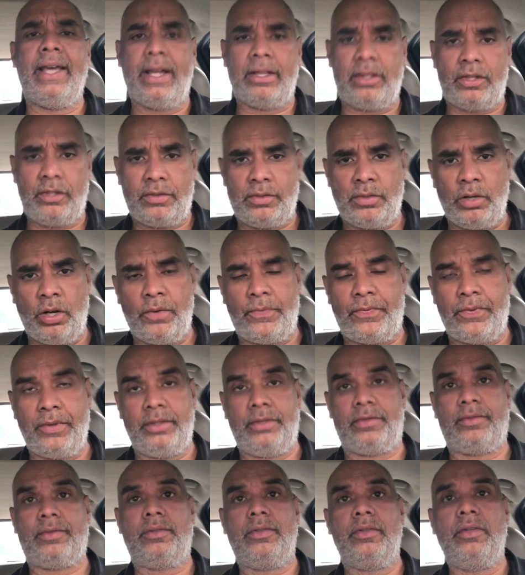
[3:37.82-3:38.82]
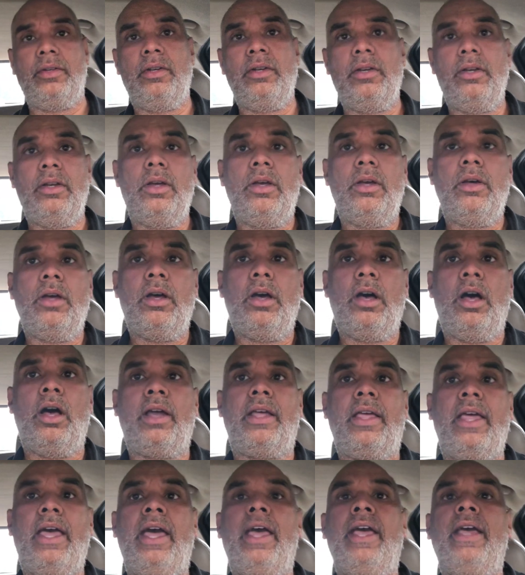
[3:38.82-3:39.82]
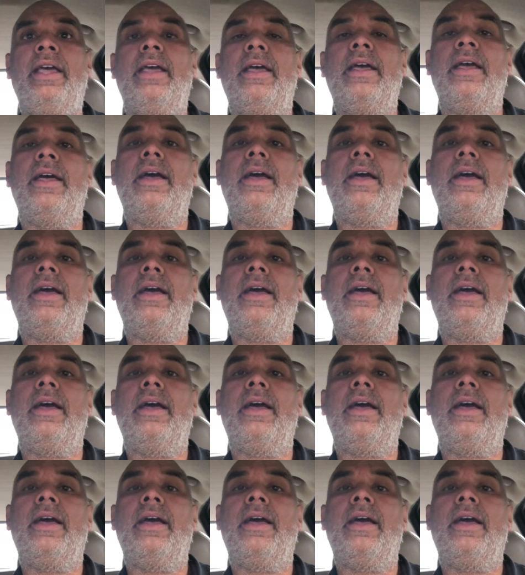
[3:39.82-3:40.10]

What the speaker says: at the surface. Okay?